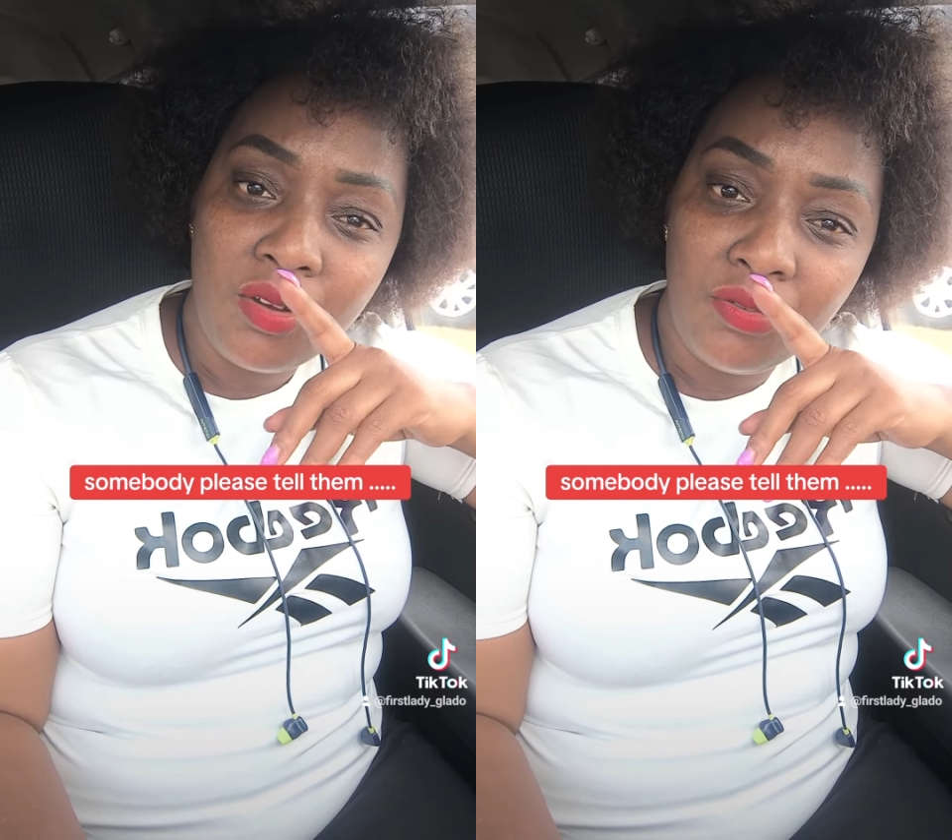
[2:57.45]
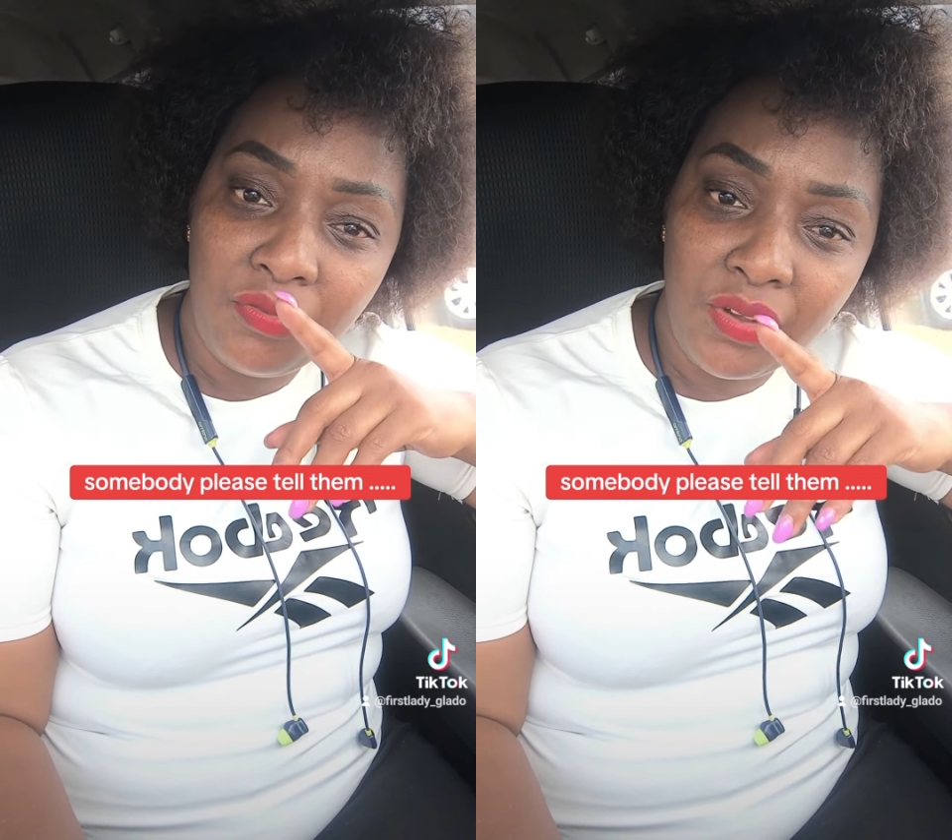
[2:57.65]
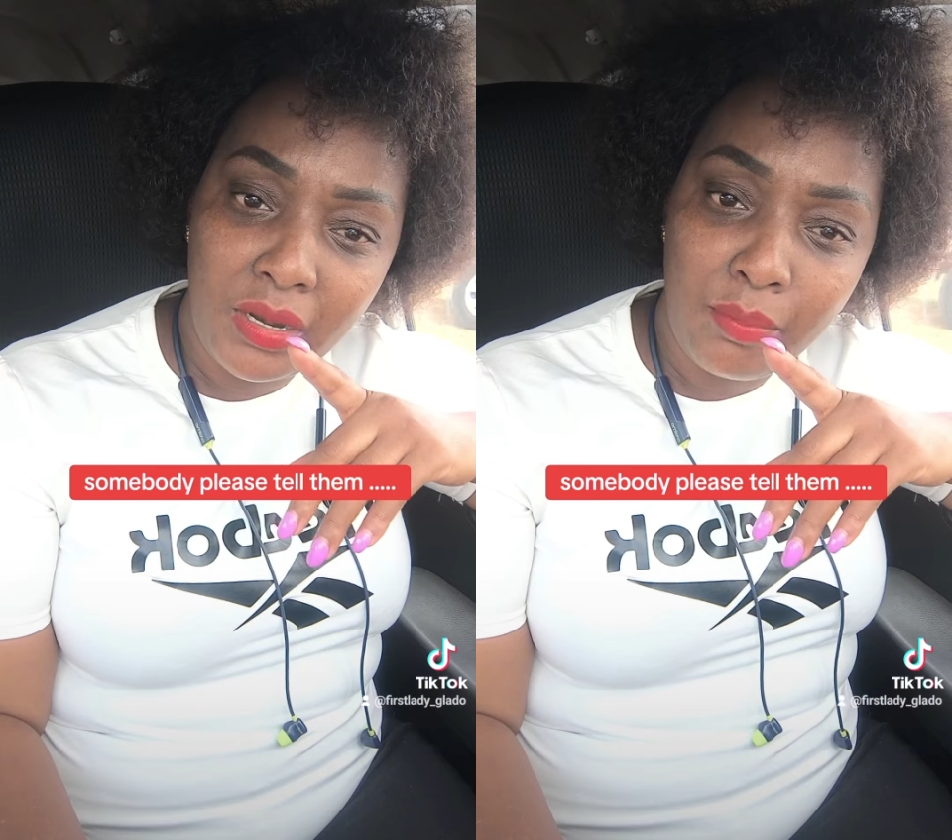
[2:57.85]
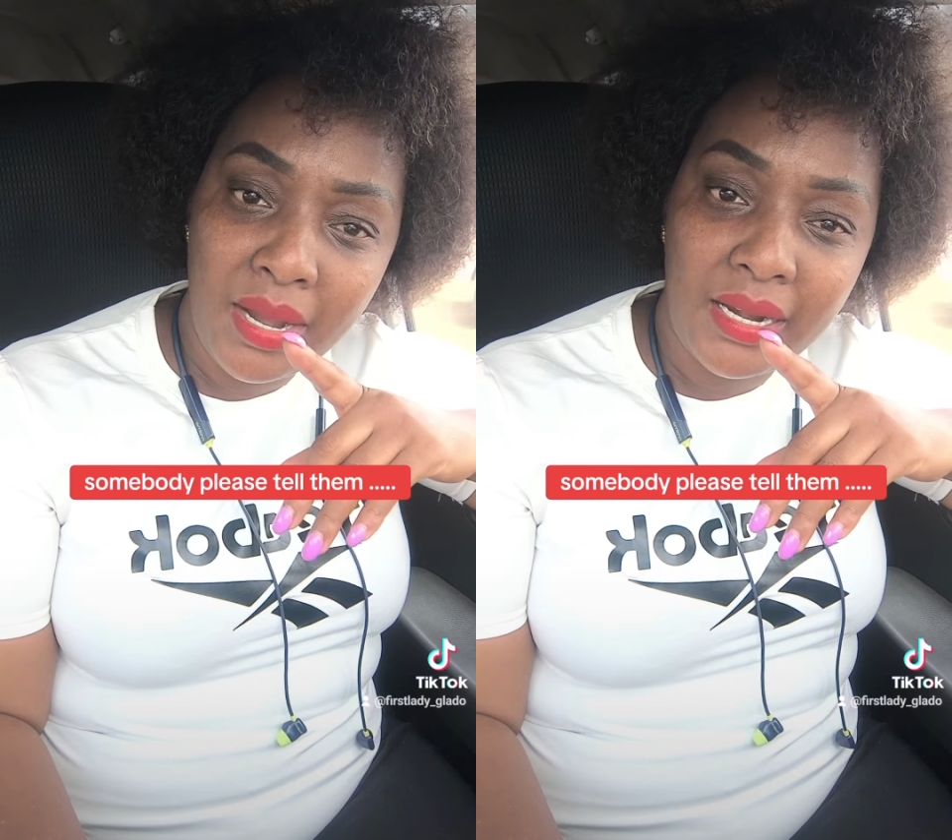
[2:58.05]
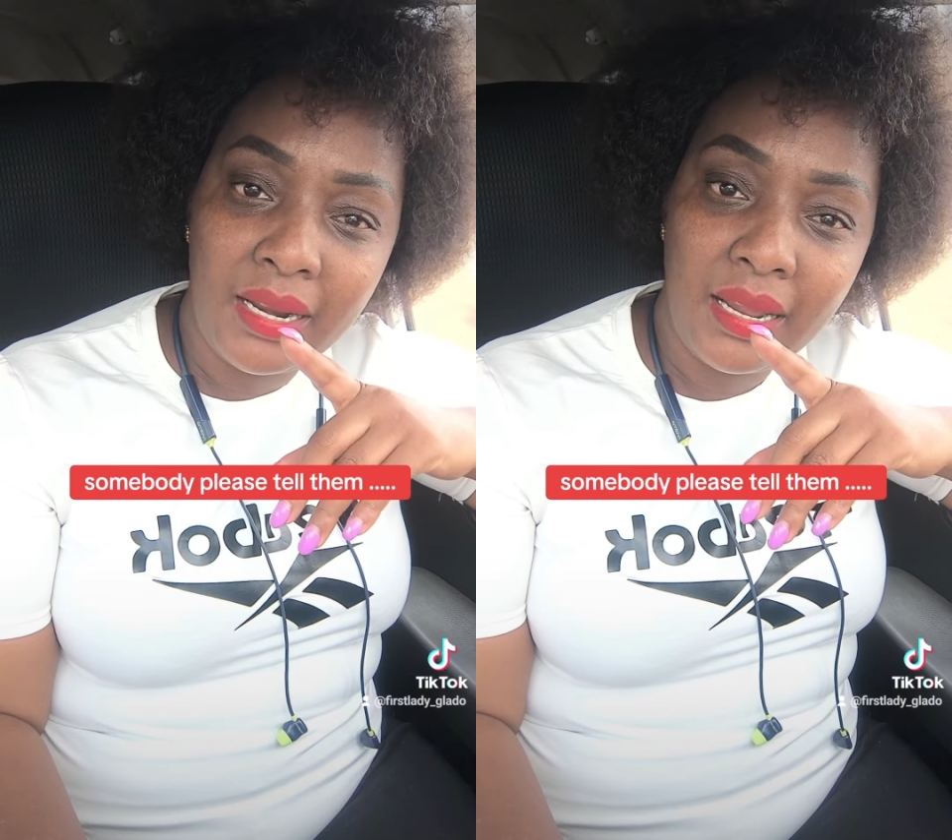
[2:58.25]
feel
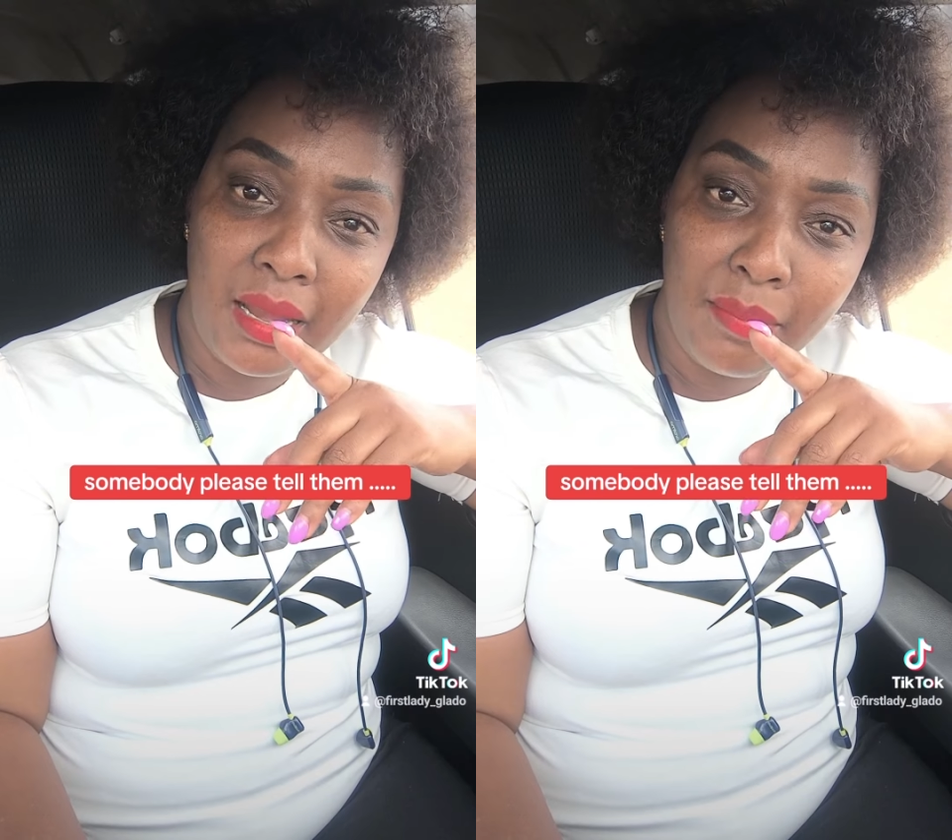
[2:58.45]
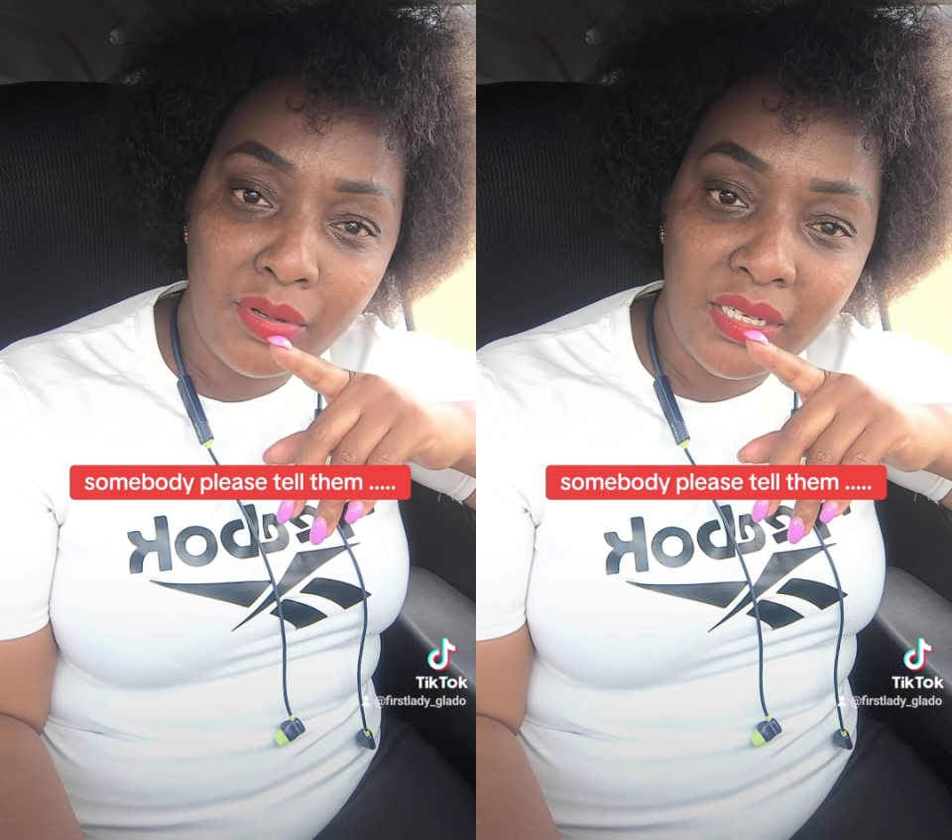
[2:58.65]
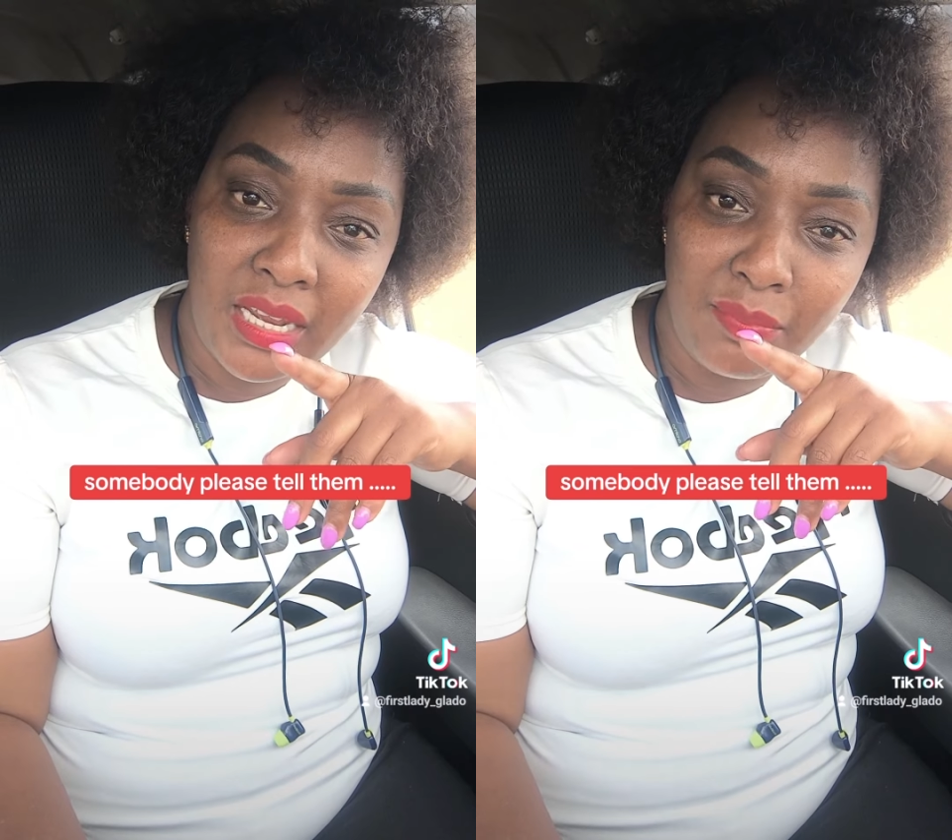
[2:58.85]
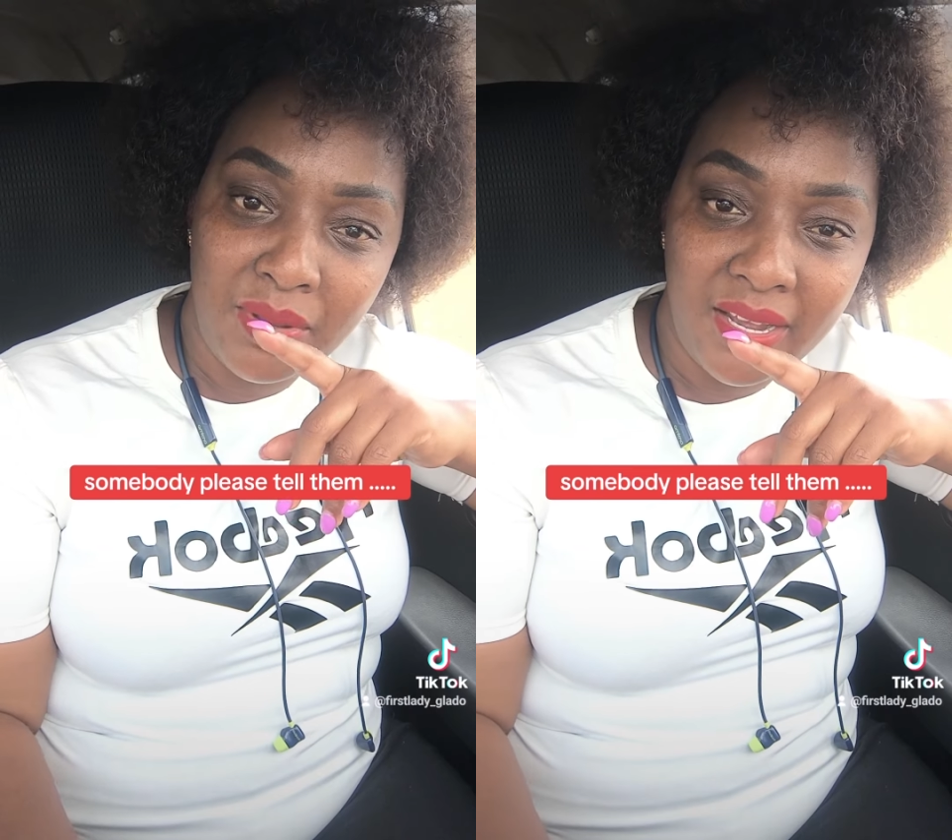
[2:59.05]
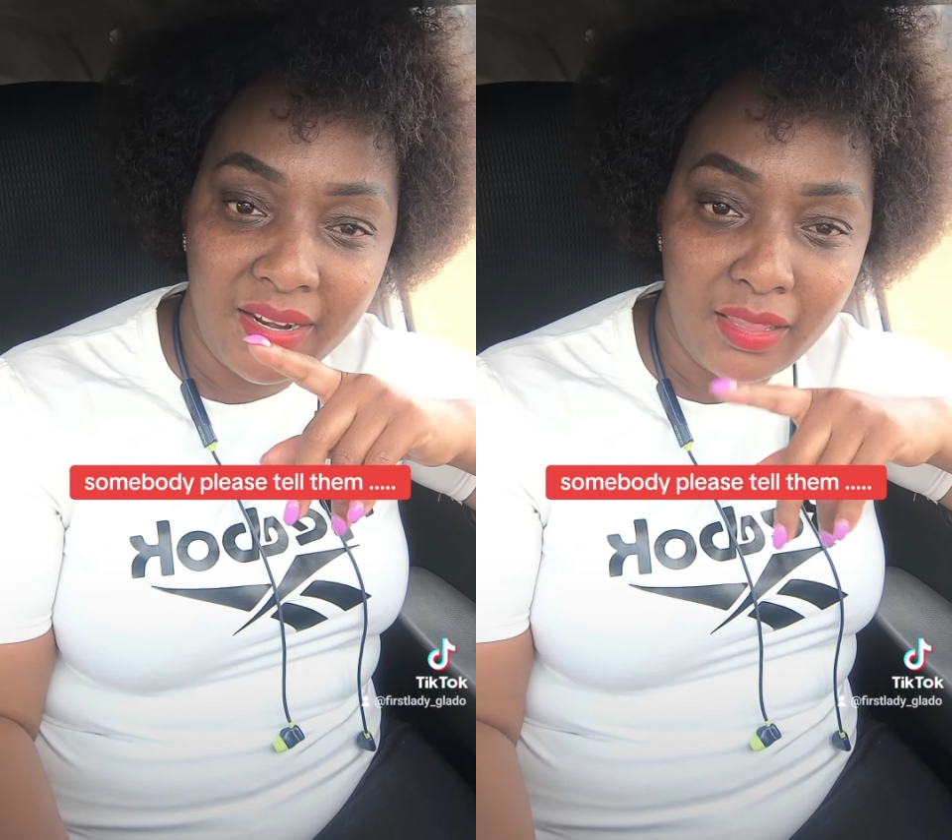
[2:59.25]
bad about
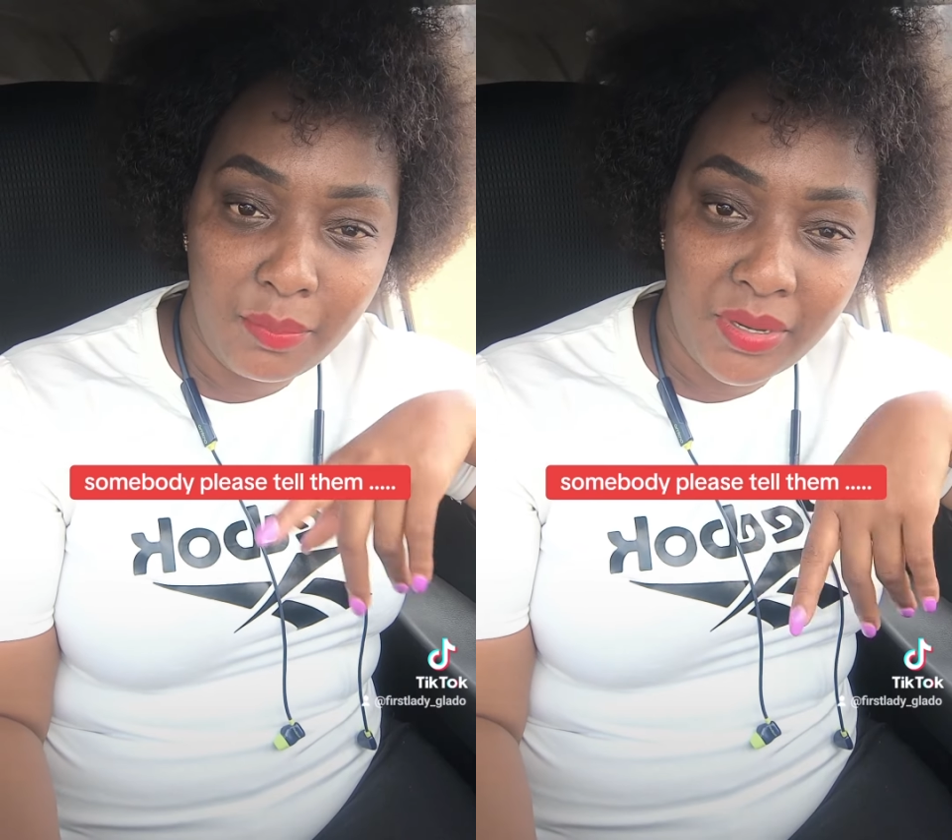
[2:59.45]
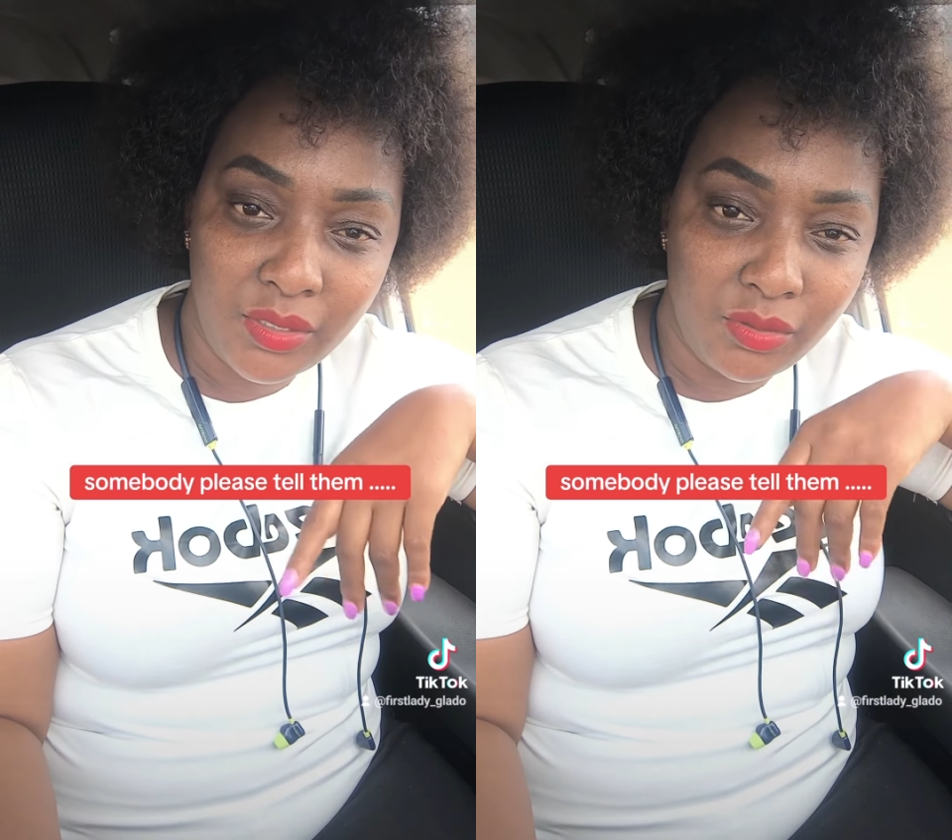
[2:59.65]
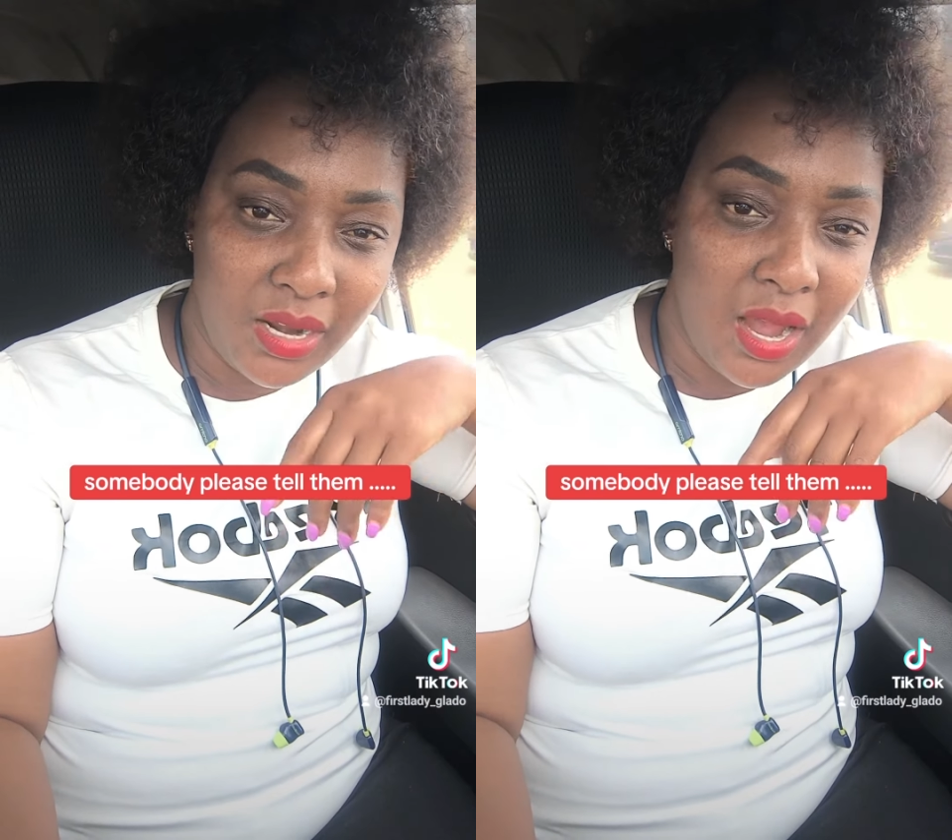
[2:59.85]
helping another person.